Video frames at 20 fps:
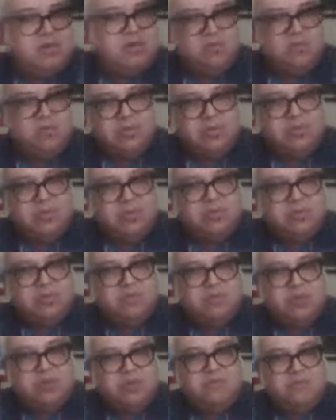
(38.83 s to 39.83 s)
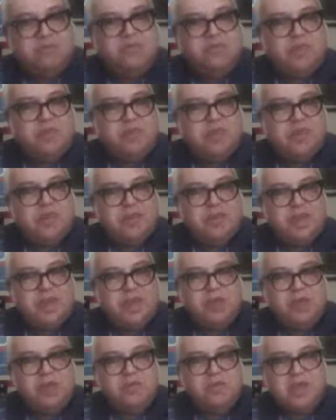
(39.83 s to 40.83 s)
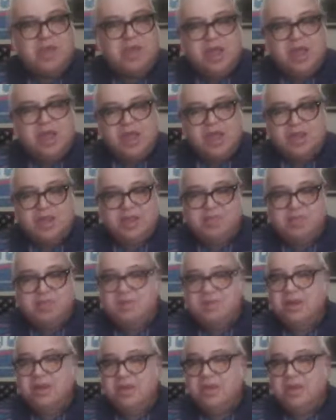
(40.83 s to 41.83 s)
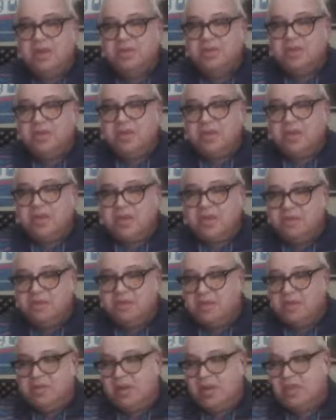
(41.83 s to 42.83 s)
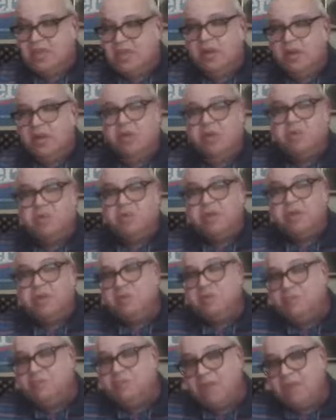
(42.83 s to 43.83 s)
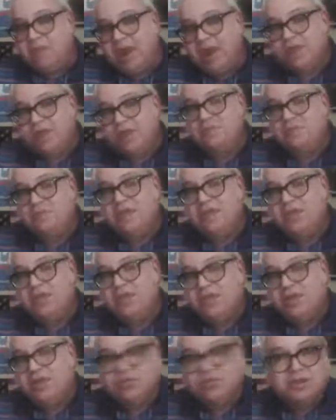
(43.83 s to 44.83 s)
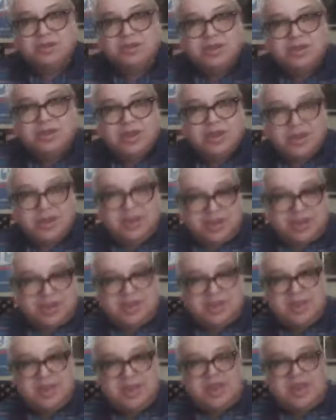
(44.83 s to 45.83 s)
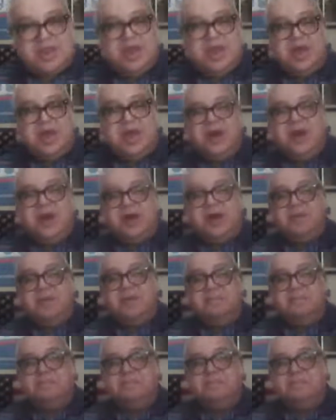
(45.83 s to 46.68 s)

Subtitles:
with a little soft organ sound as everybody gets all melodramatic with each other. Um,